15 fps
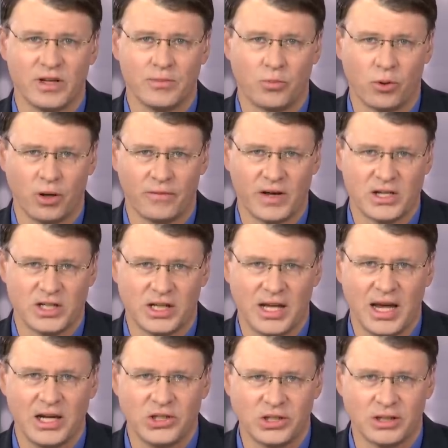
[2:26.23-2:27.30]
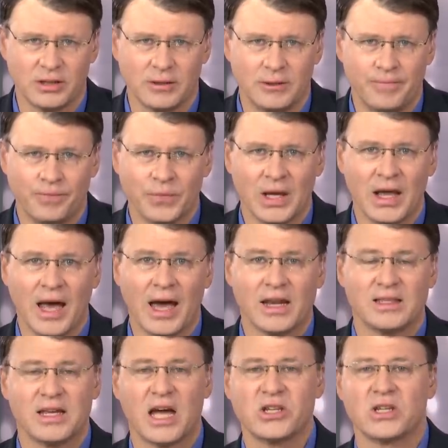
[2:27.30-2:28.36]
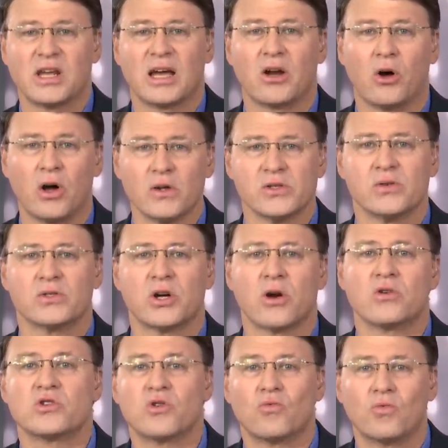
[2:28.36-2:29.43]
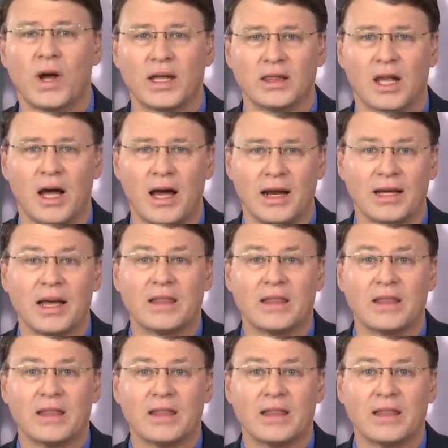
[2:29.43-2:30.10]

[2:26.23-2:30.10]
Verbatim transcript: Board of Education, and attention had also turned to redlining